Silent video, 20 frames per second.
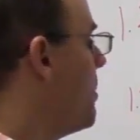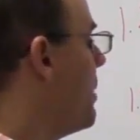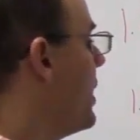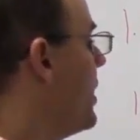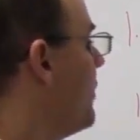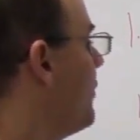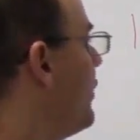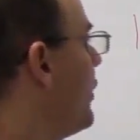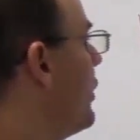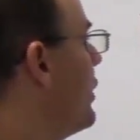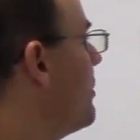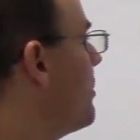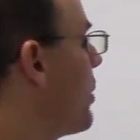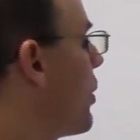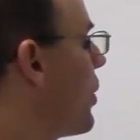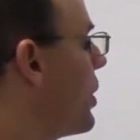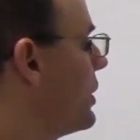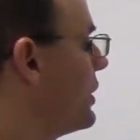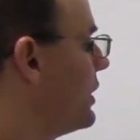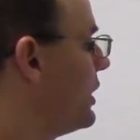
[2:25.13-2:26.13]
But very
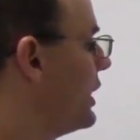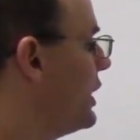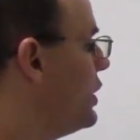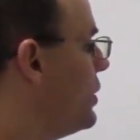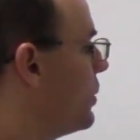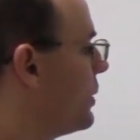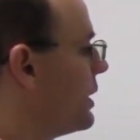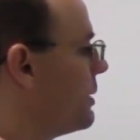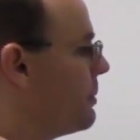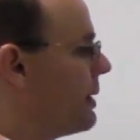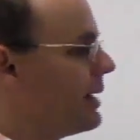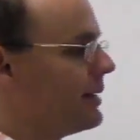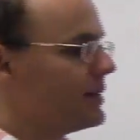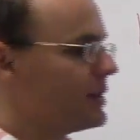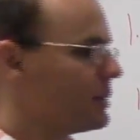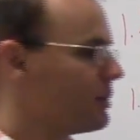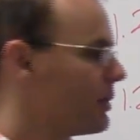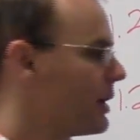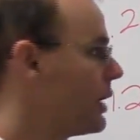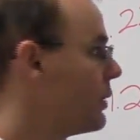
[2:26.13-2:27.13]
importantly, you only pay
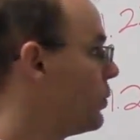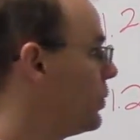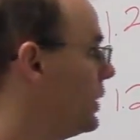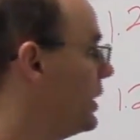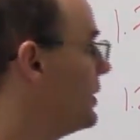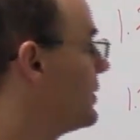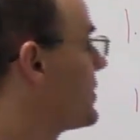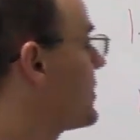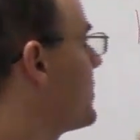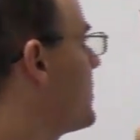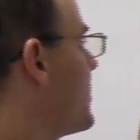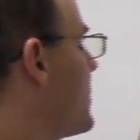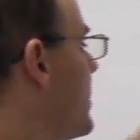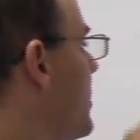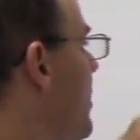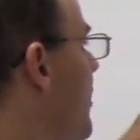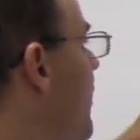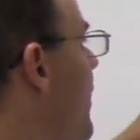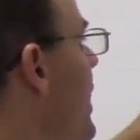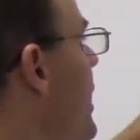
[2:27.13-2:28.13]
the spread once.
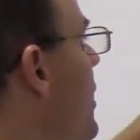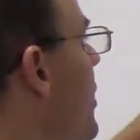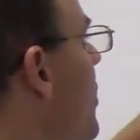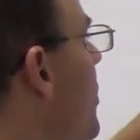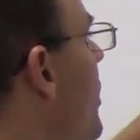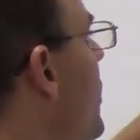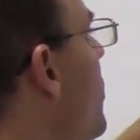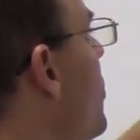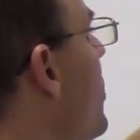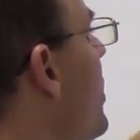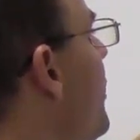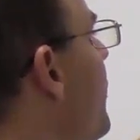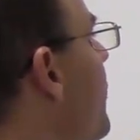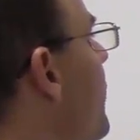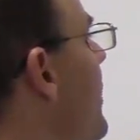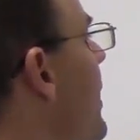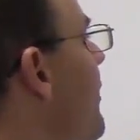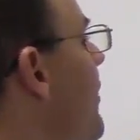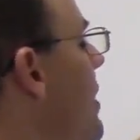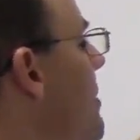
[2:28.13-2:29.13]
So if I go to
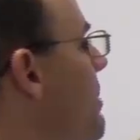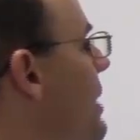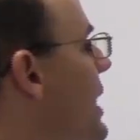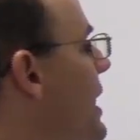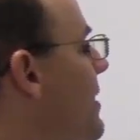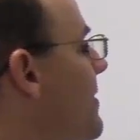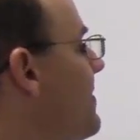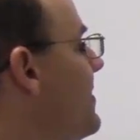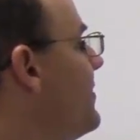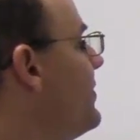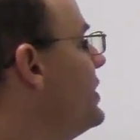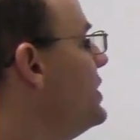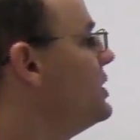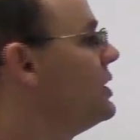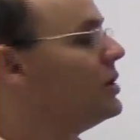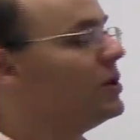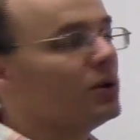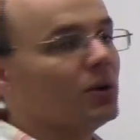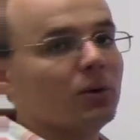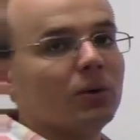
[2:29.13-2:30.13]
one, if I buy at
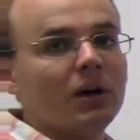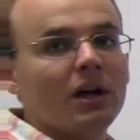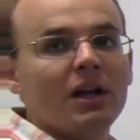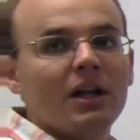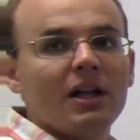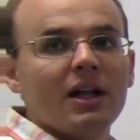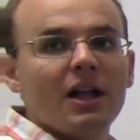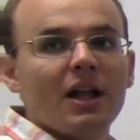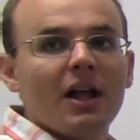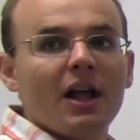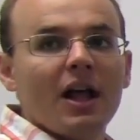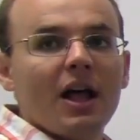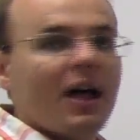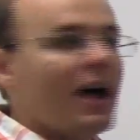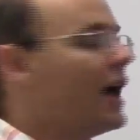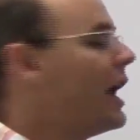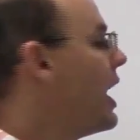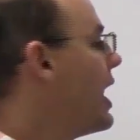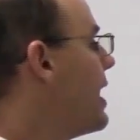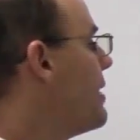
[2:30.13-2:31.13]
fifty-two,
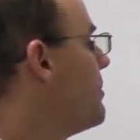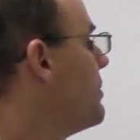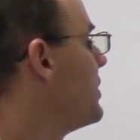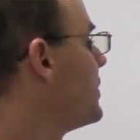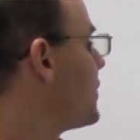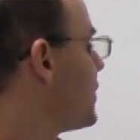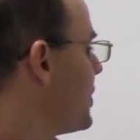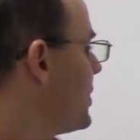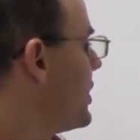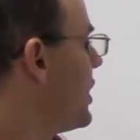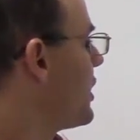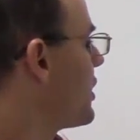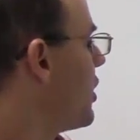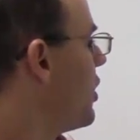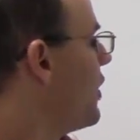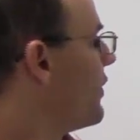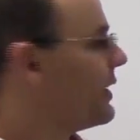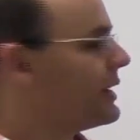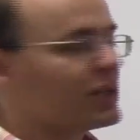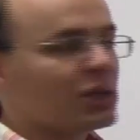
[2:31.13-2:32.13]
I'm
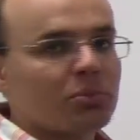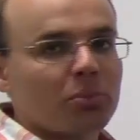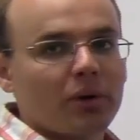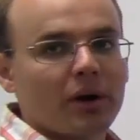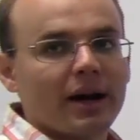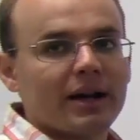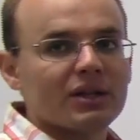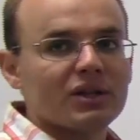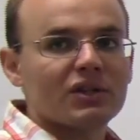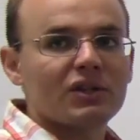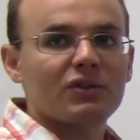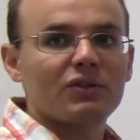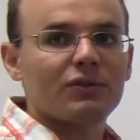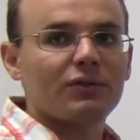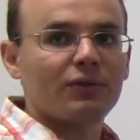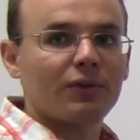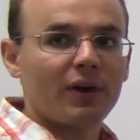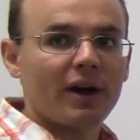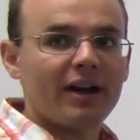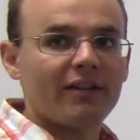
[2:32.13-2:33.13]
stuck on this price
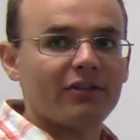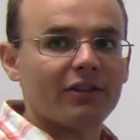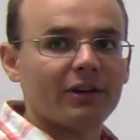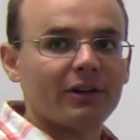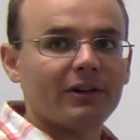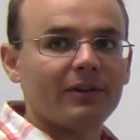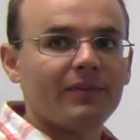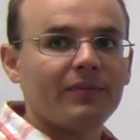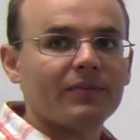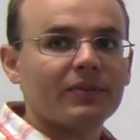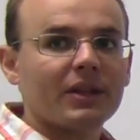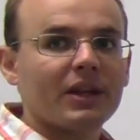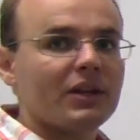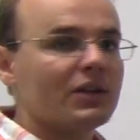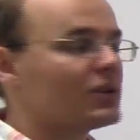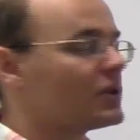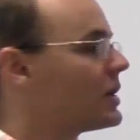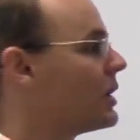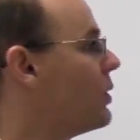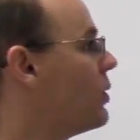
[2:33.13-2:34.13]
forever.
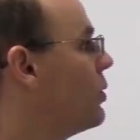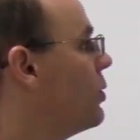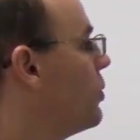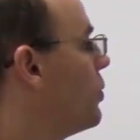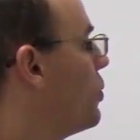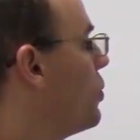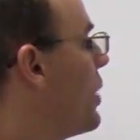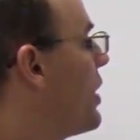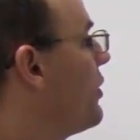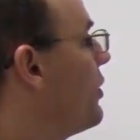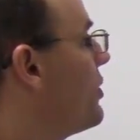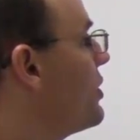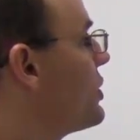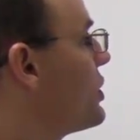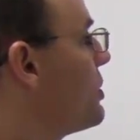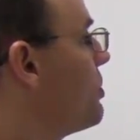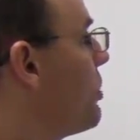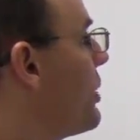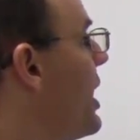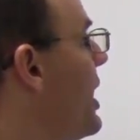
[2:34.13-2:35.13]
So whether
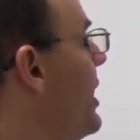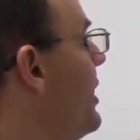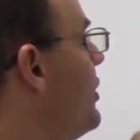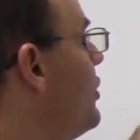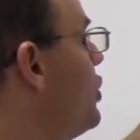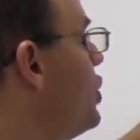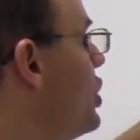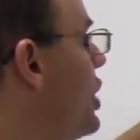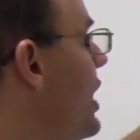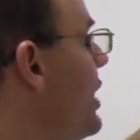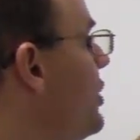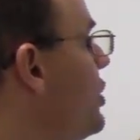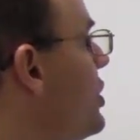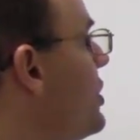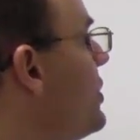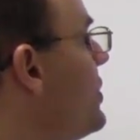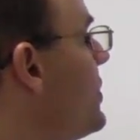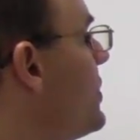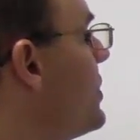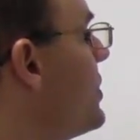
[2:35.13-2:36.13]
the spread
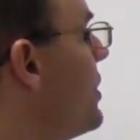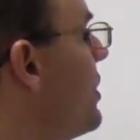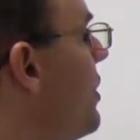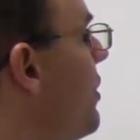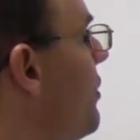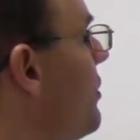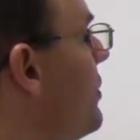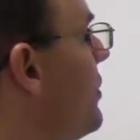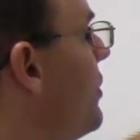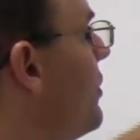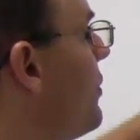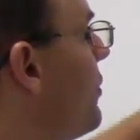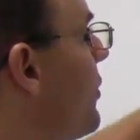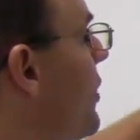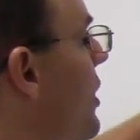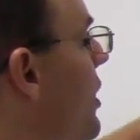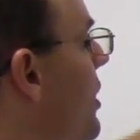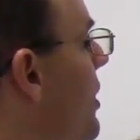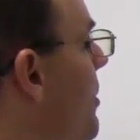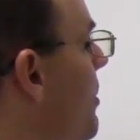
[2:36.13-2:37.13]
changes
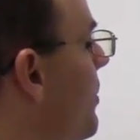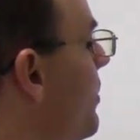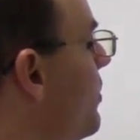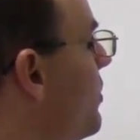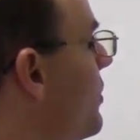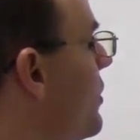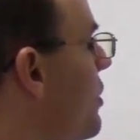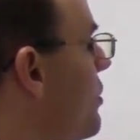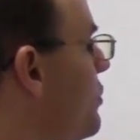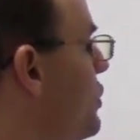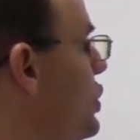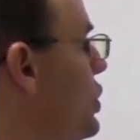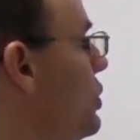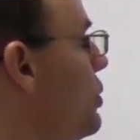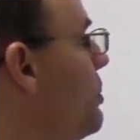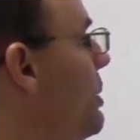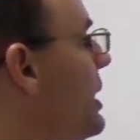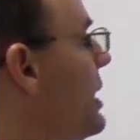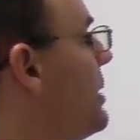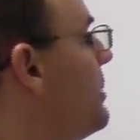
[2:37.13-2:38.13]
from
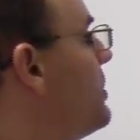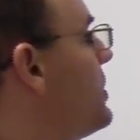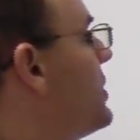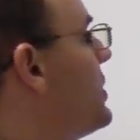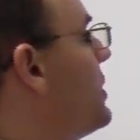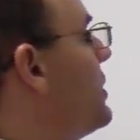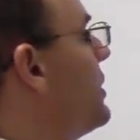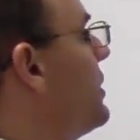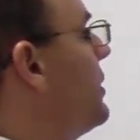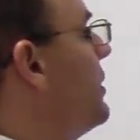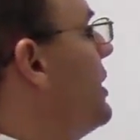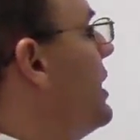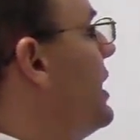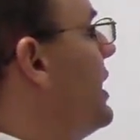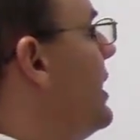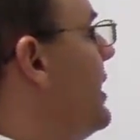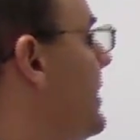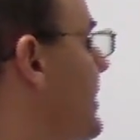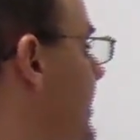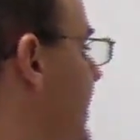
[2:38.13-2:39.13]
two pips
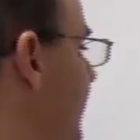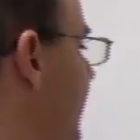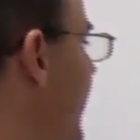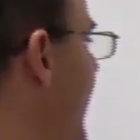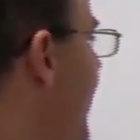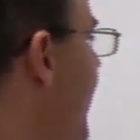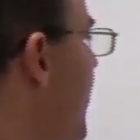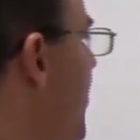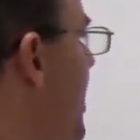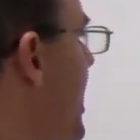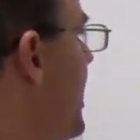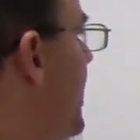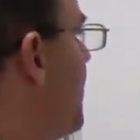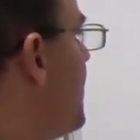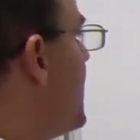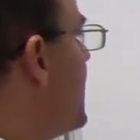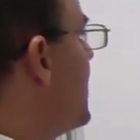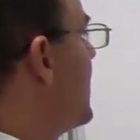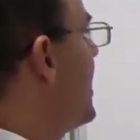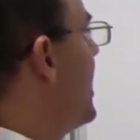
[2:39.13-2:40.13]
to five
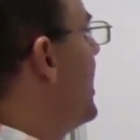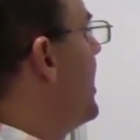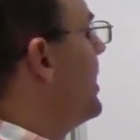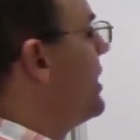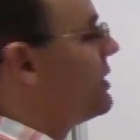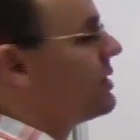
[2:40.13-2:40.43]
pips